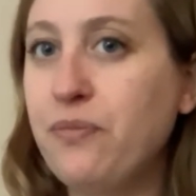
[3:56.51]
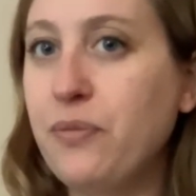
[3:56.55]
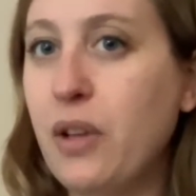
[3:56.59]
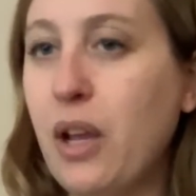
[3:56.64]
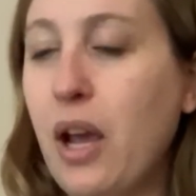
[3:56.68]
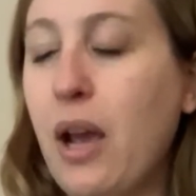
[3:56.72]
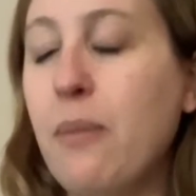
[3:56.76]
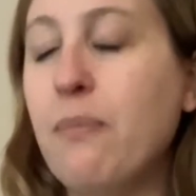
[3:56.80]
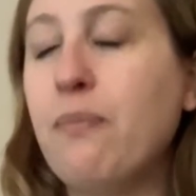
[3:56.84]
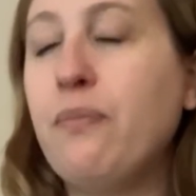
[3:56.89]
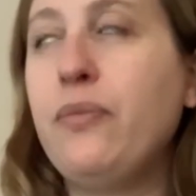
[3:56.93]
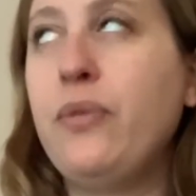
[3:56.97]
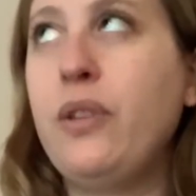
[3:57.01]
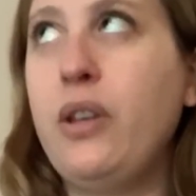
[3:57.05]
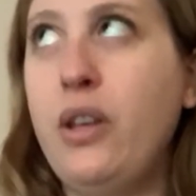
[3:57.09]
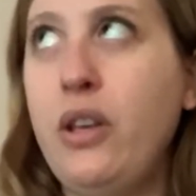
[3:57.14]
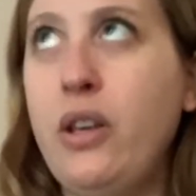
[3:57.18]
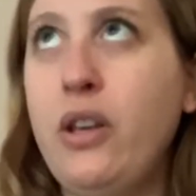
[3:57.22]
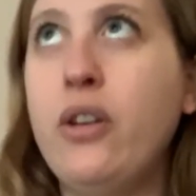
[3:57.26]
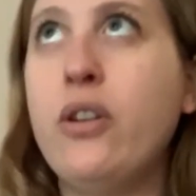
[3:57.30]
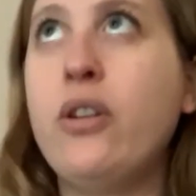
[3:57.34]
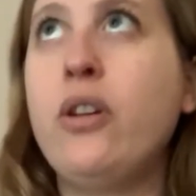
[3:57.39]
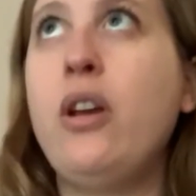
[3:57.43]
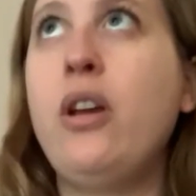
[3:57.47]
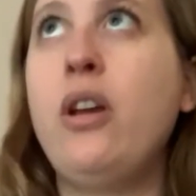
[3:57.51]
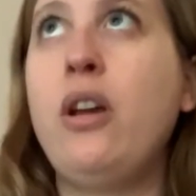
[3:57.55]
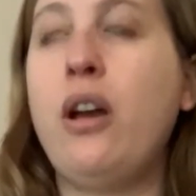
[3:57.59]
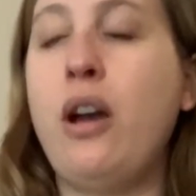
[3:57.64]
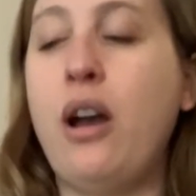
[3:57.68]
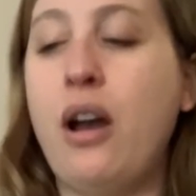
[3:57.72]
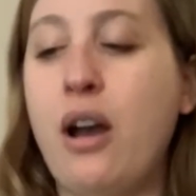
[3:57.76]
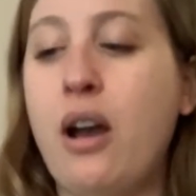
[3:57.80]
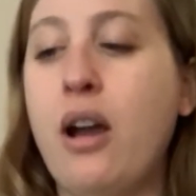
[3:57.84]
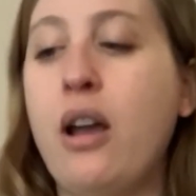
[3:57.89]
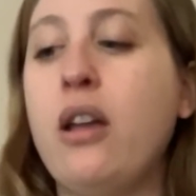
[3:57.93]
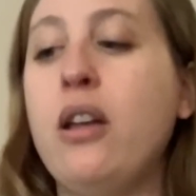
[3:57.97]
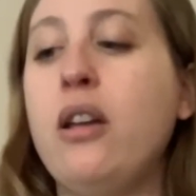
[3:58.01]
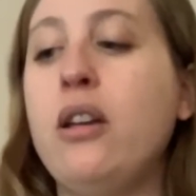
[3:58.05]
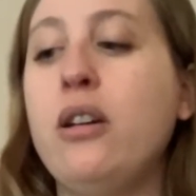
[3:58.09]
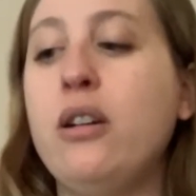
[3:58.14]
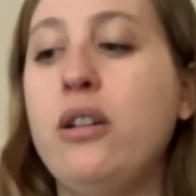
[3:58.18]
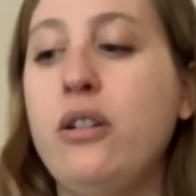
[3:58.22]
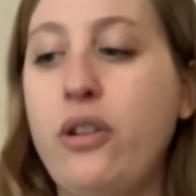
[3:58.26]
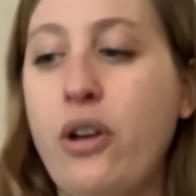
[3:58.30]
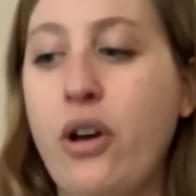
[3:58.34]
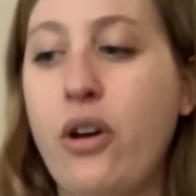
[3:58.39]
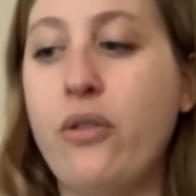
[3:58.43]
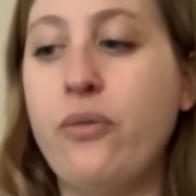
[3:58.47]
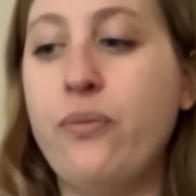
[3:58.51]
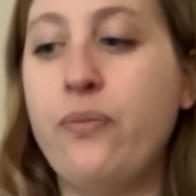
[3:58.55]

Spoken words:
Okay, here I go.